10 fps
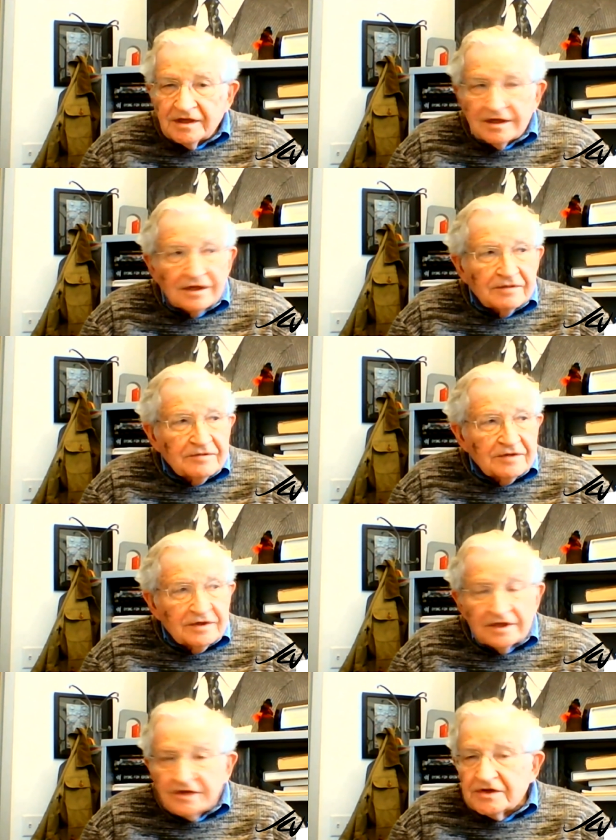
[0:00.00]
Uh,
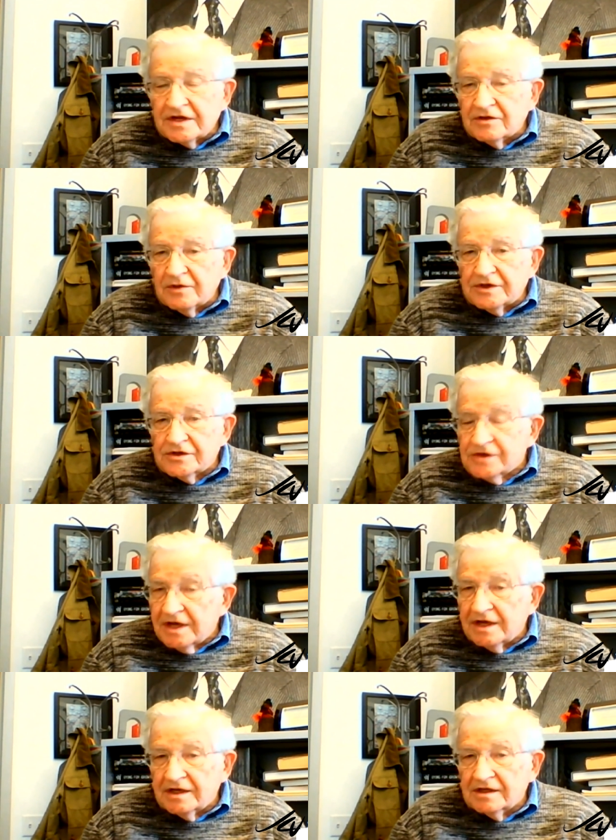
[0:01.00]
listening to what you're
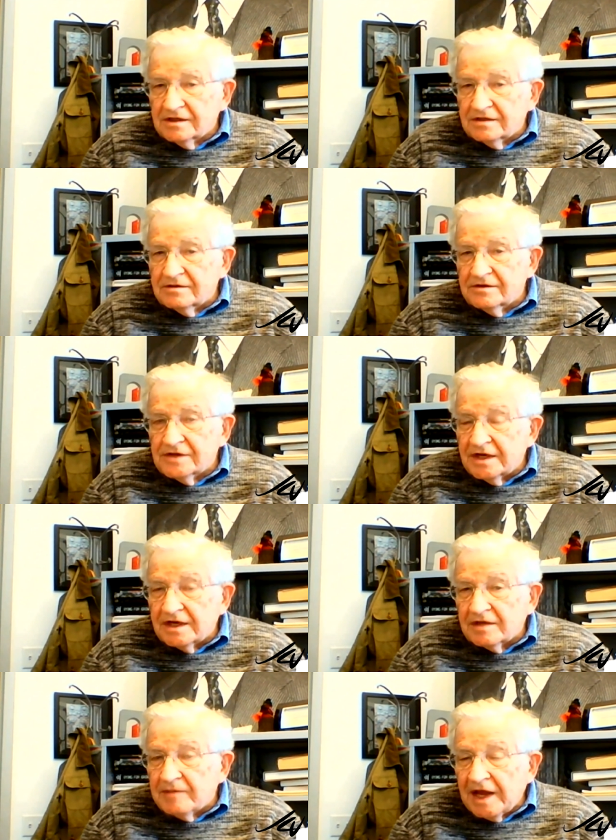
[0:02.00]
saying and
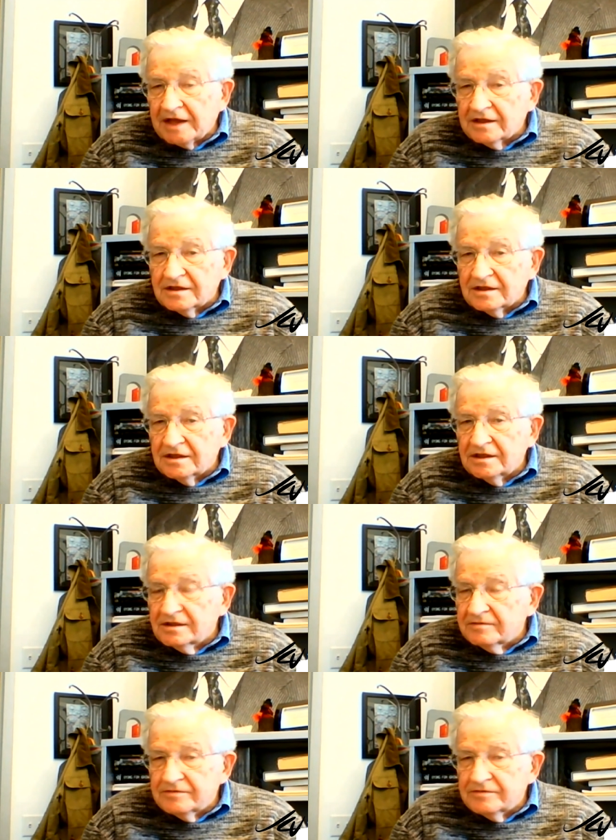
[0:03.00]
sending it back to the